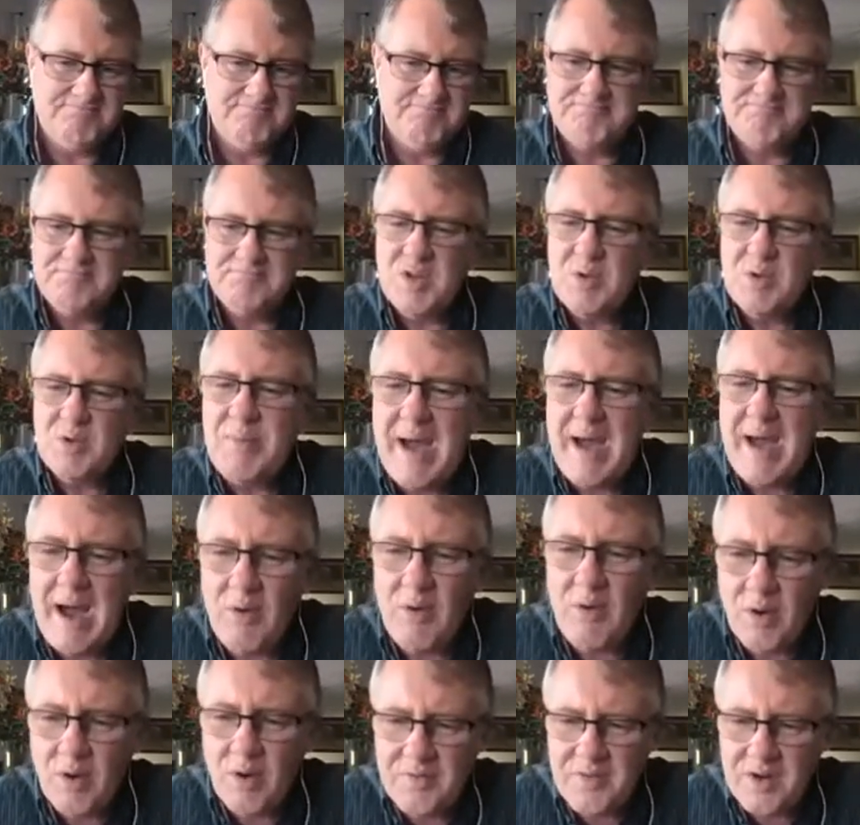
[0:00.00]
Their
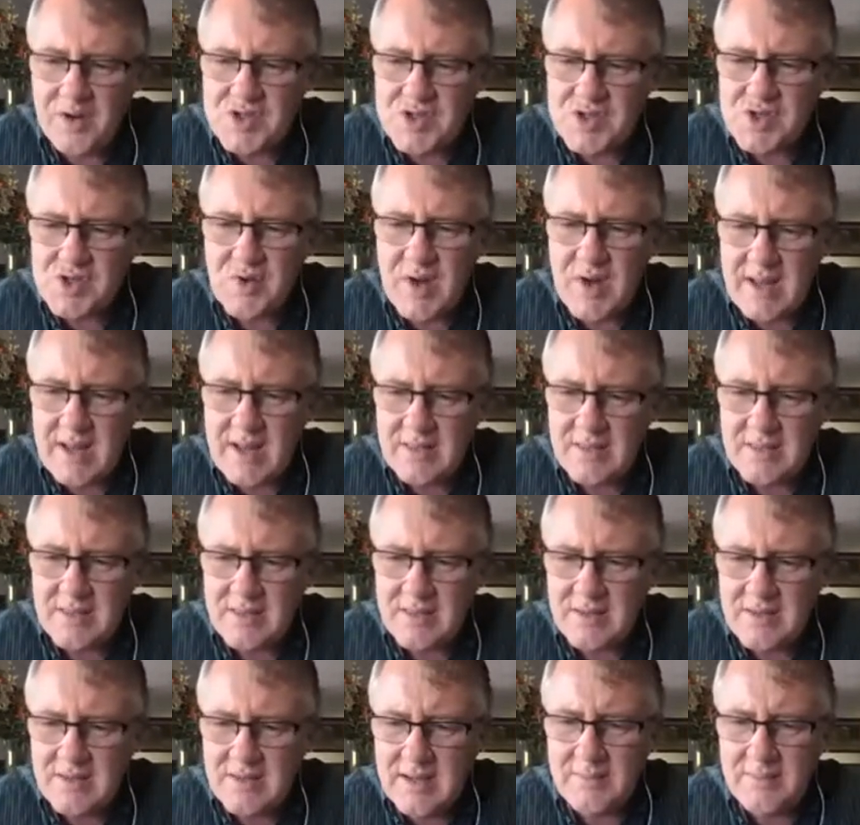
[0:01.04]
power, their strength
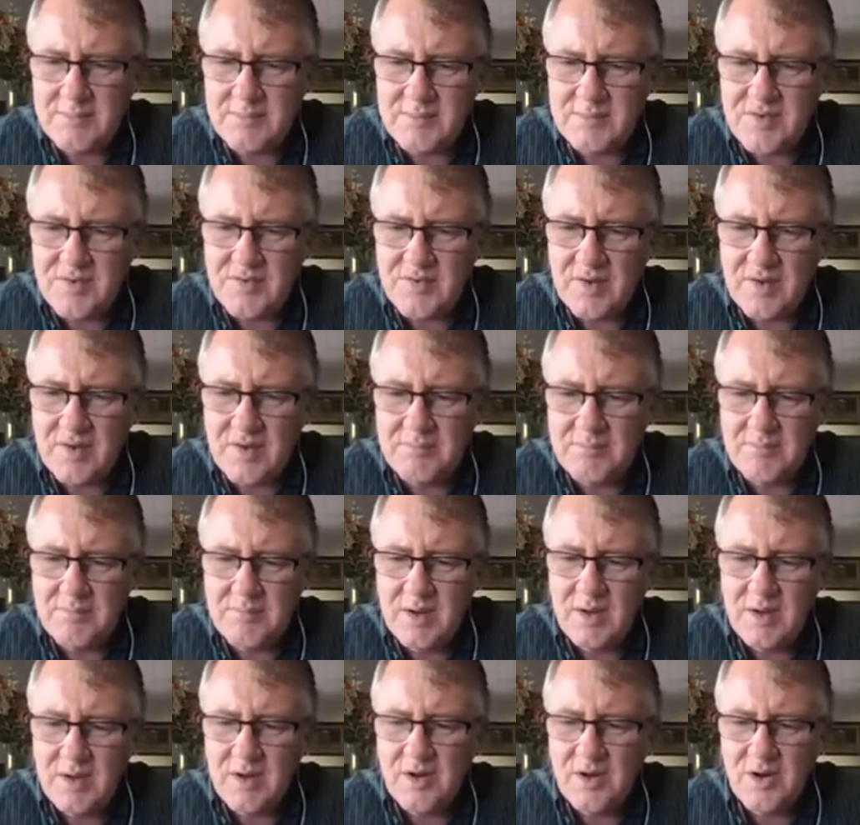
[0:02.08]
comes from
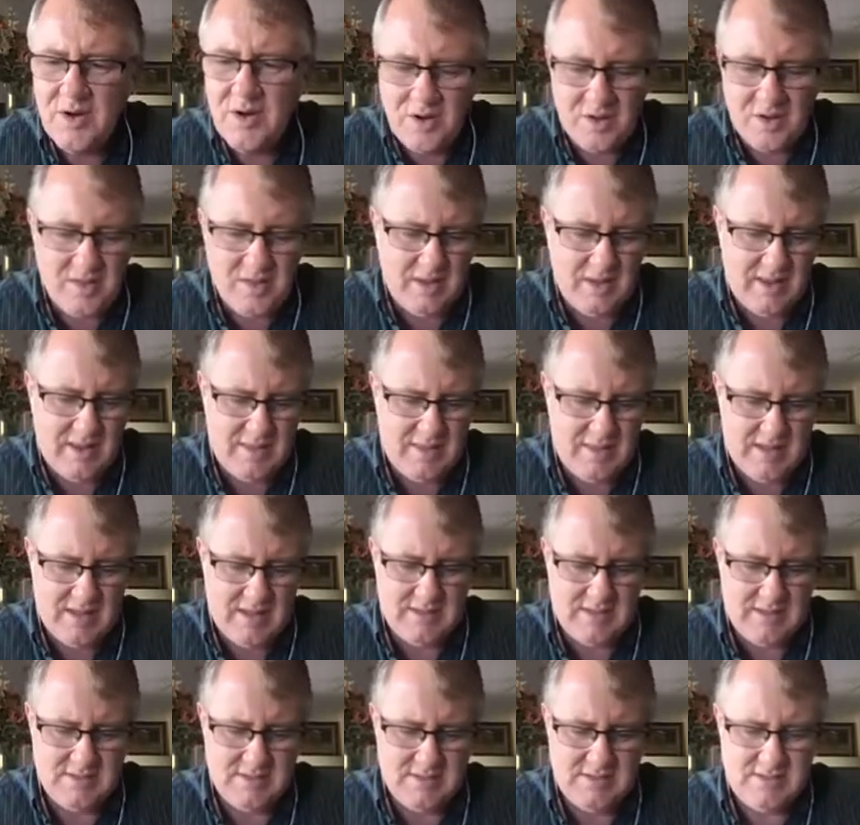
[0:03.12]
earthly
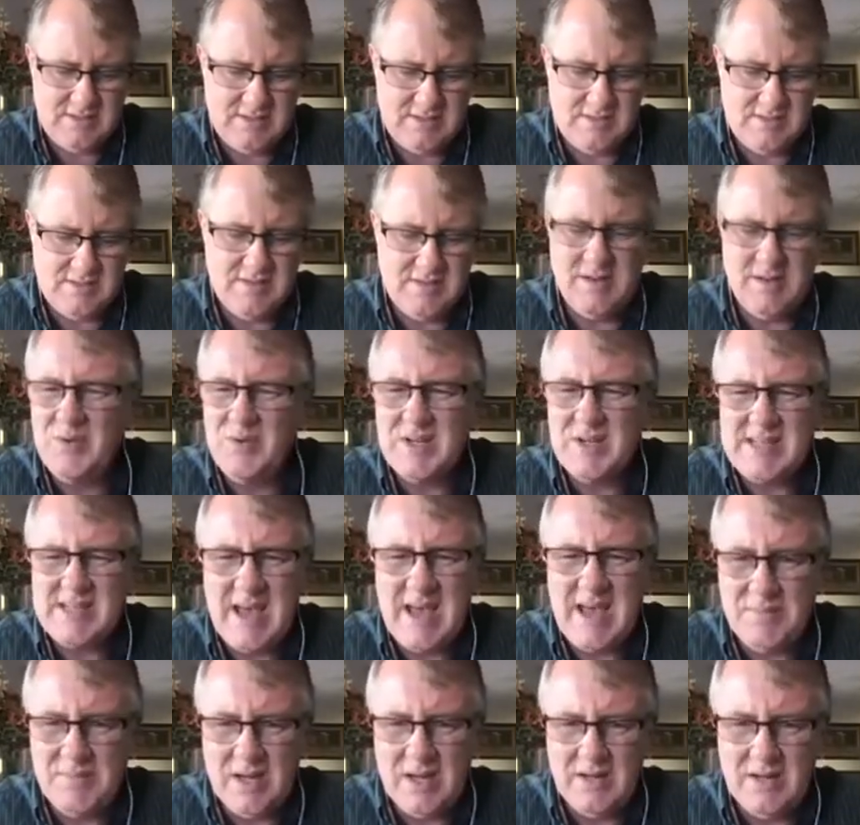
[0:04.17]
things. And what does
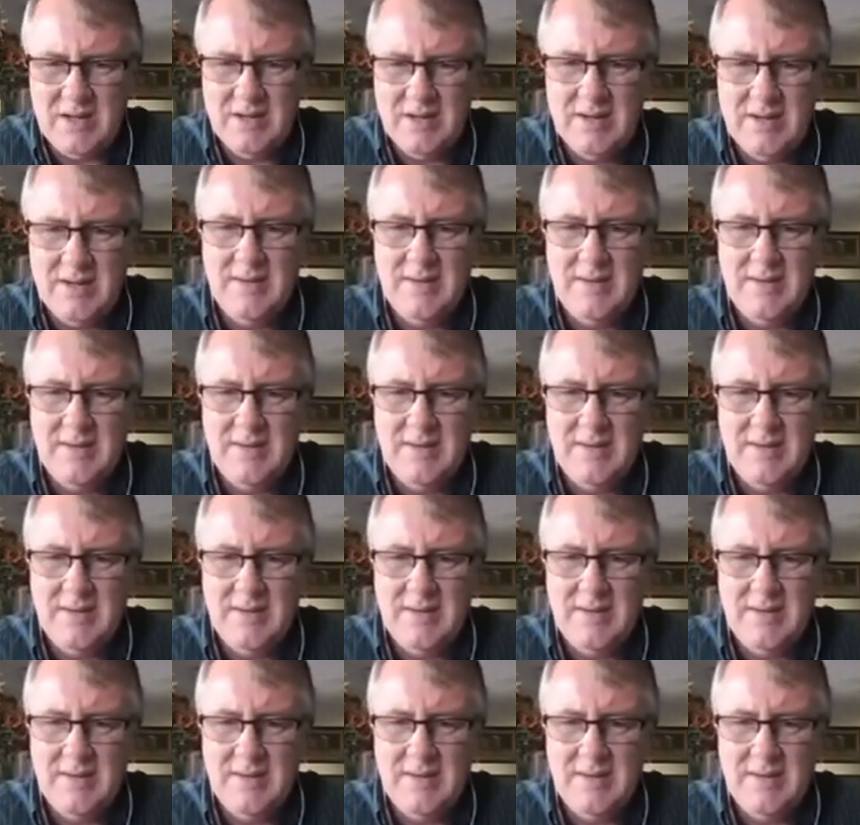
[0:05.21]
that mean?